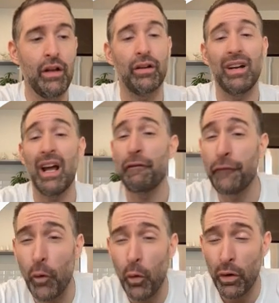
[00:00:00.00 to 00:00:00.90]
You're going to add
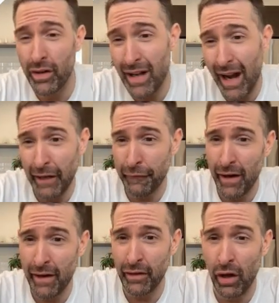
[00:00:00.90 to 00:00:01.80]

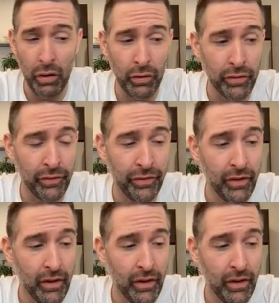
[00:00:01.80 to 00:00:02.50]
$495,